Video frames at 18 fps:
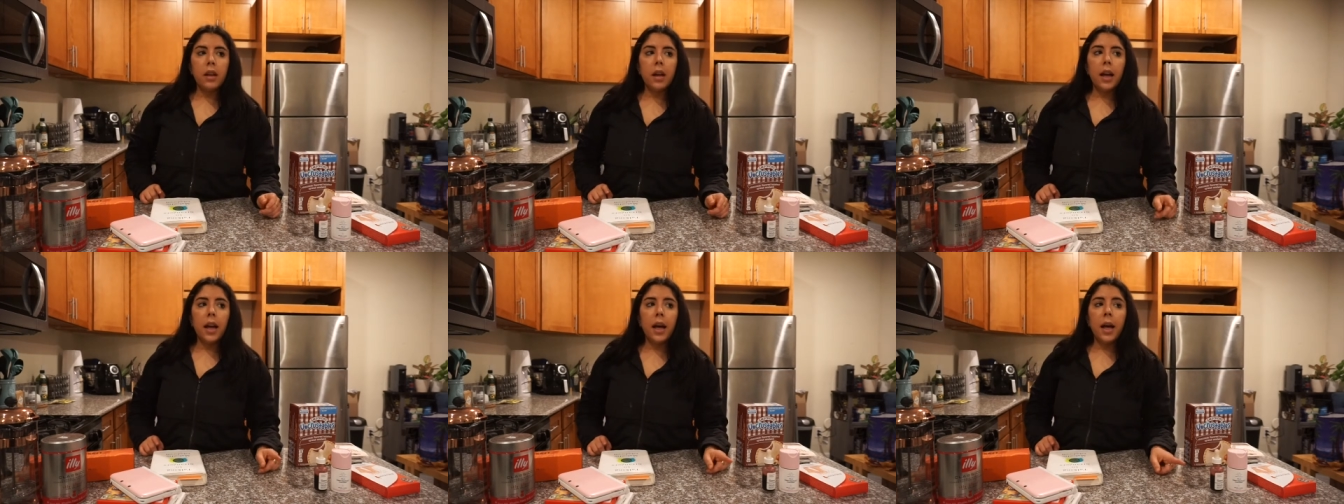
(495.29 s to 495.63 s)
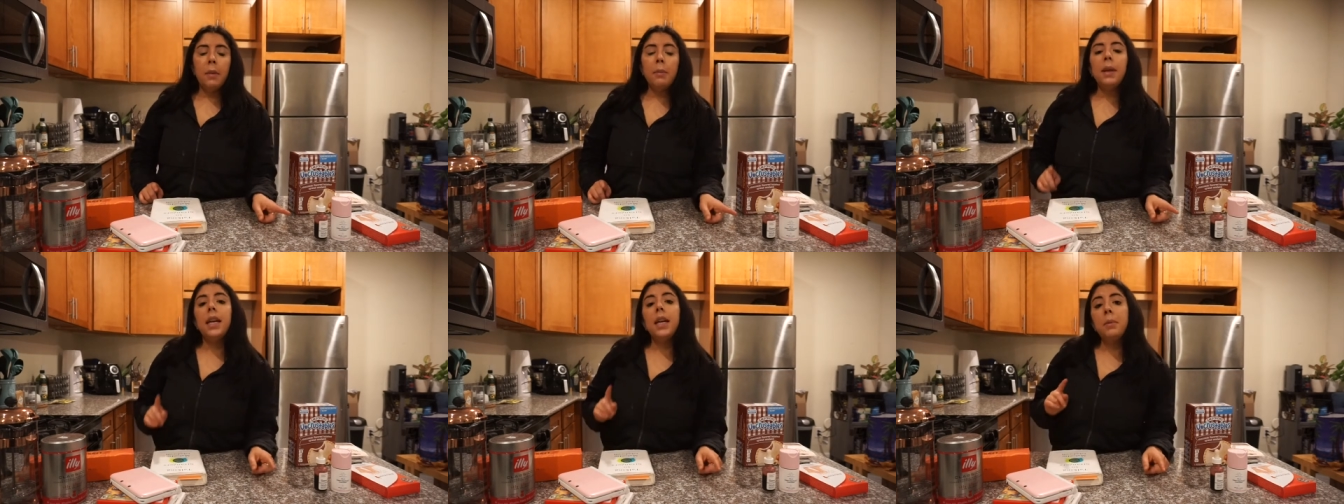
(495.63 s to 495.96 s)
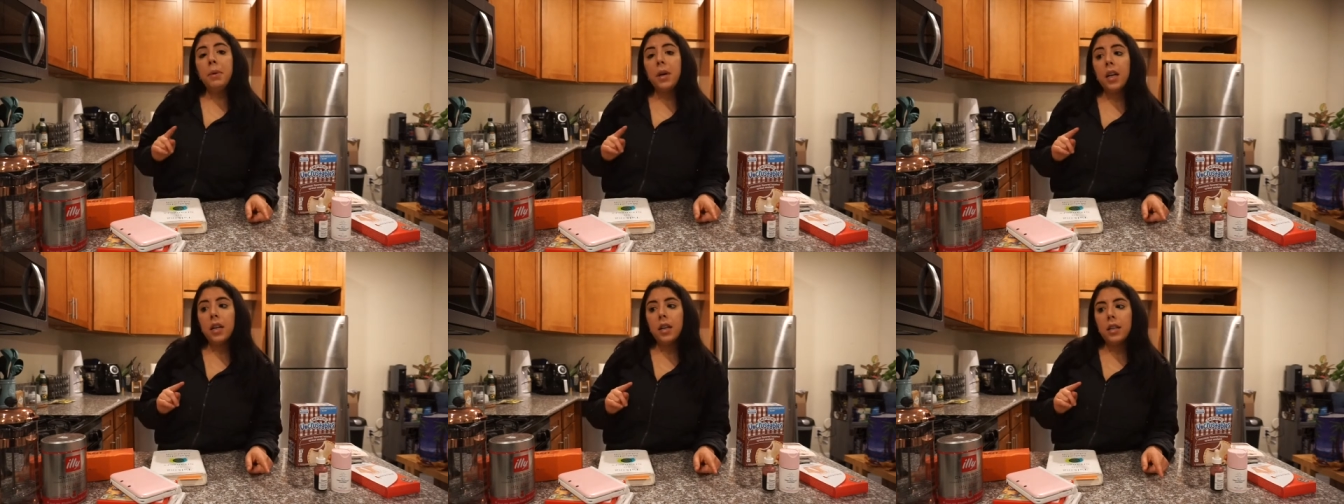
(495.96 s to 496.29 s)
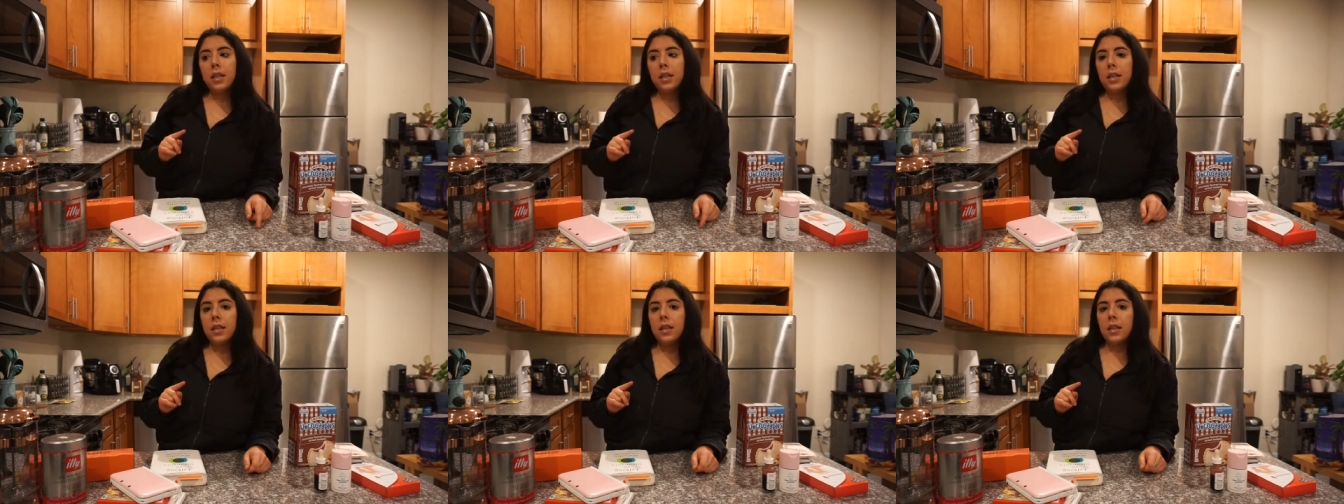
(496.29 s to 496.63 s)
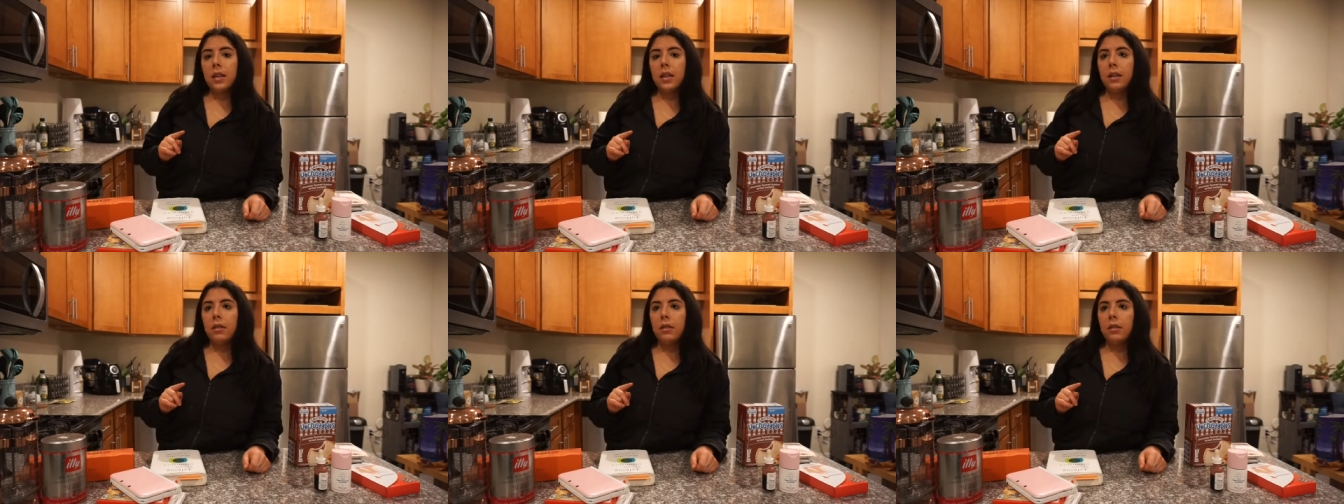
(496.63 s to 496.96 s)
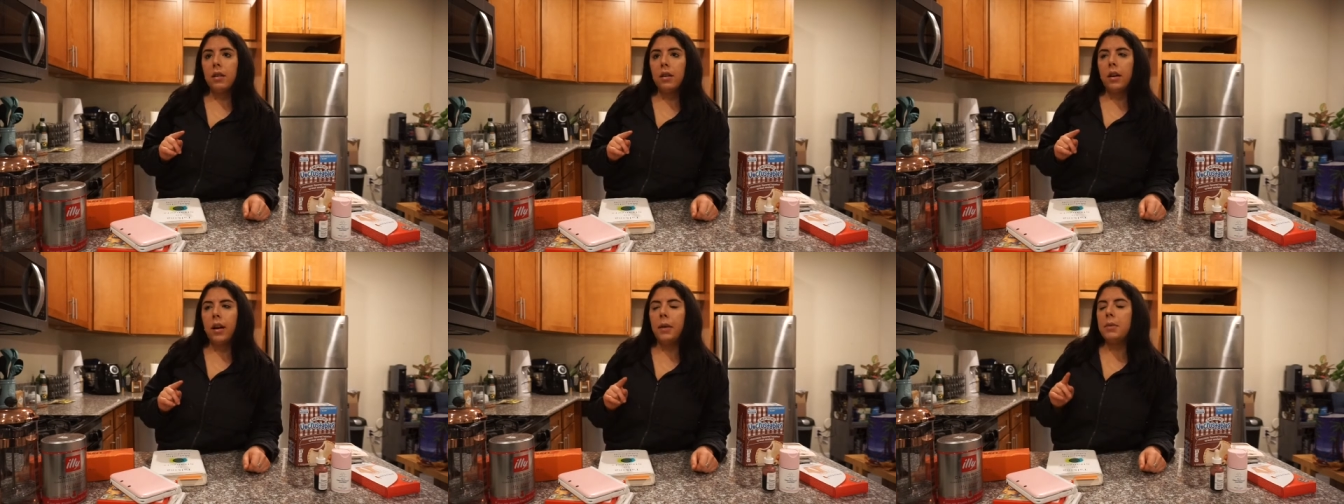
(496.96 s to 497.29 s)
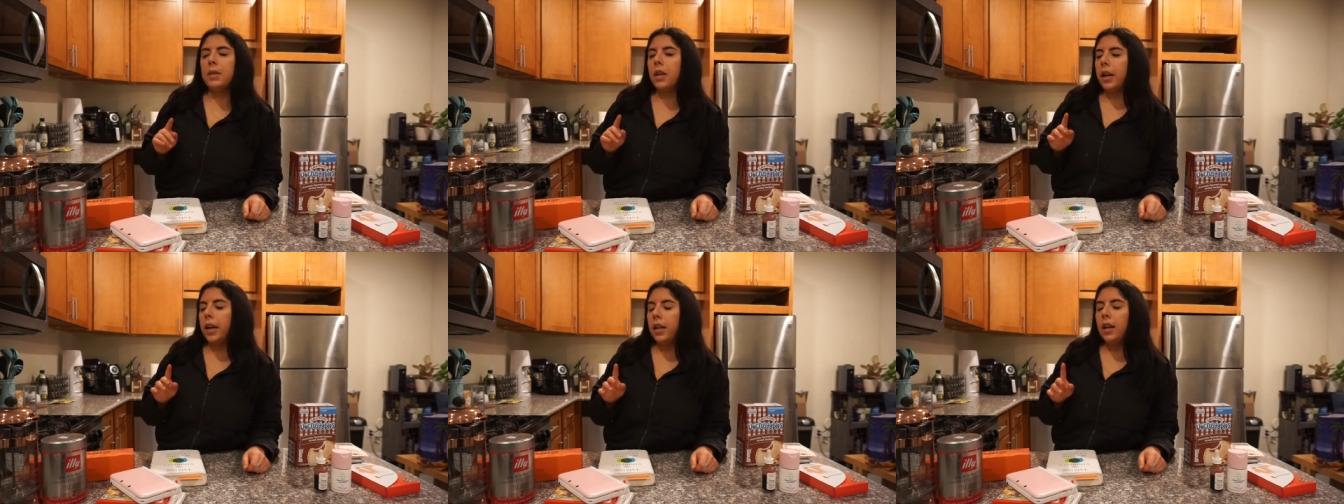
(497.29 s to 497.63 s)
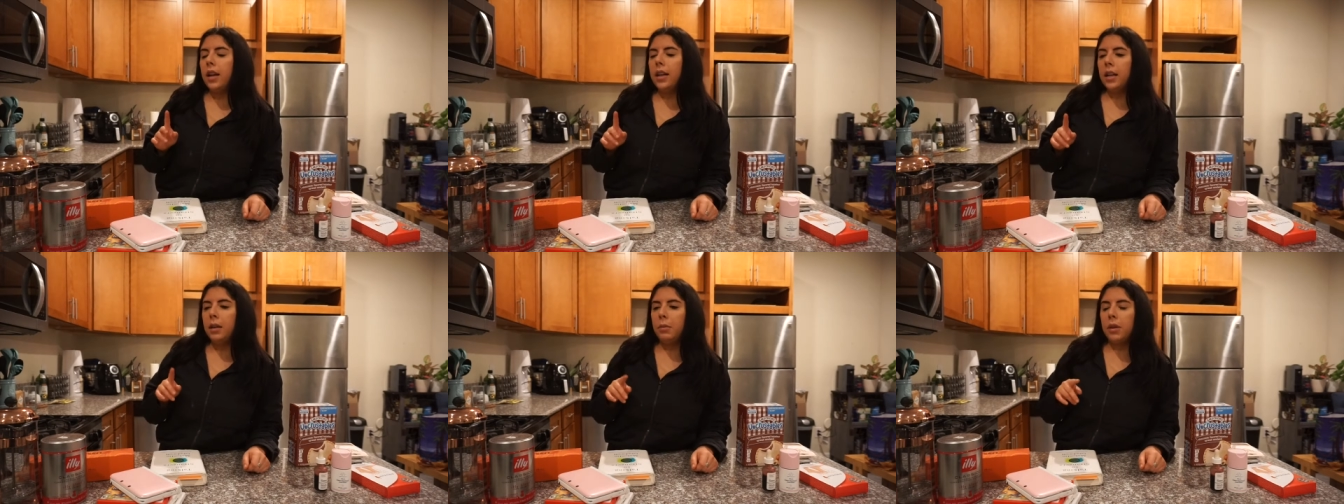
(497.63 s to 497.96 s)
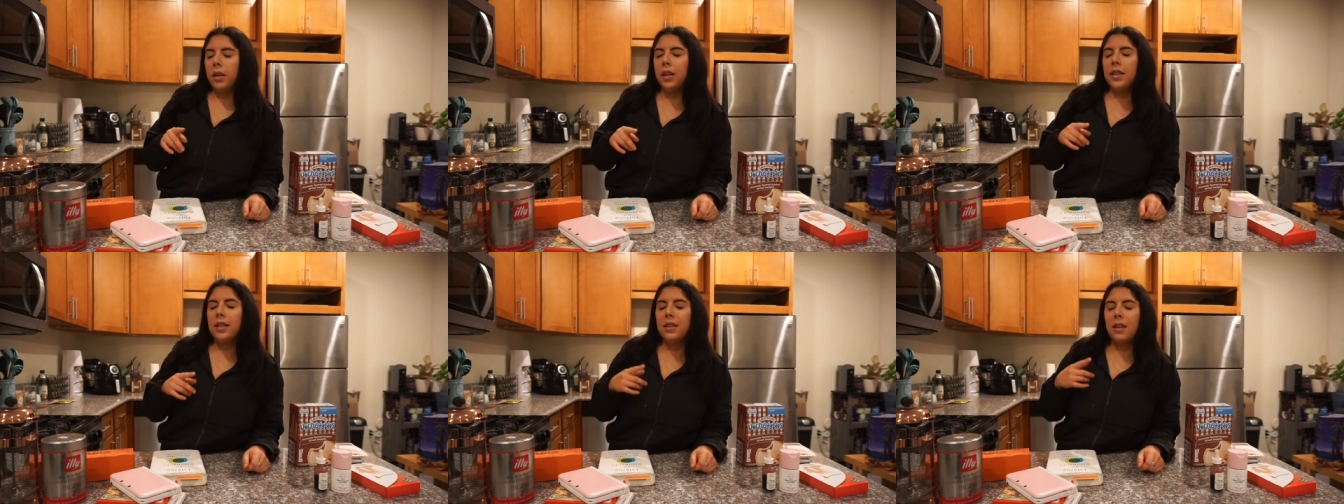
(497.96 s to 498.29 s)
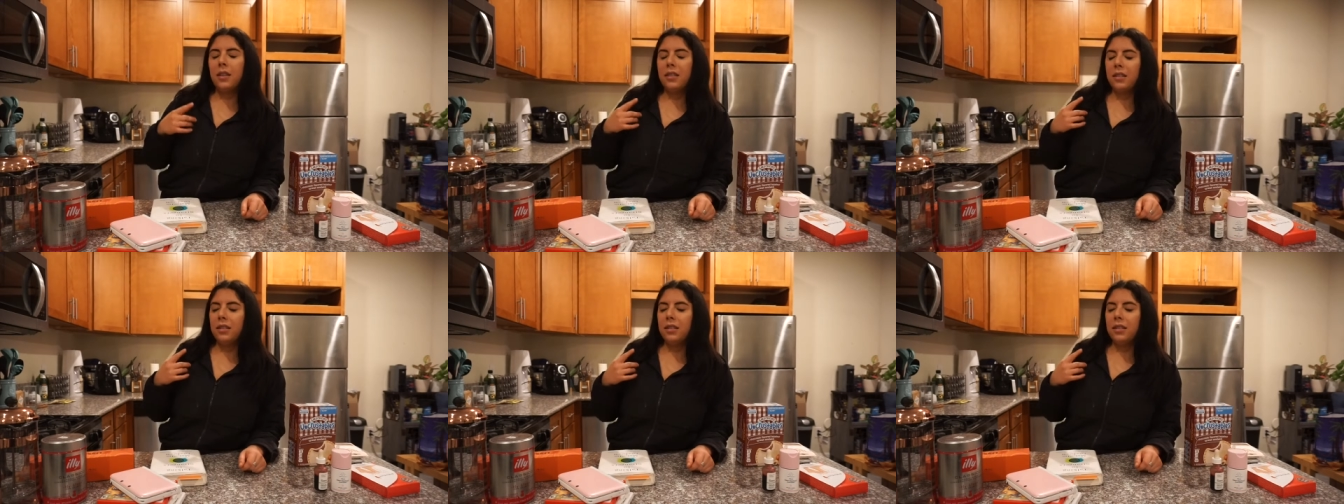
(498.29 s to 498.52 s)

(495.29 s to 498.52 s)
um, ebooks I'm sorry, not ebooks.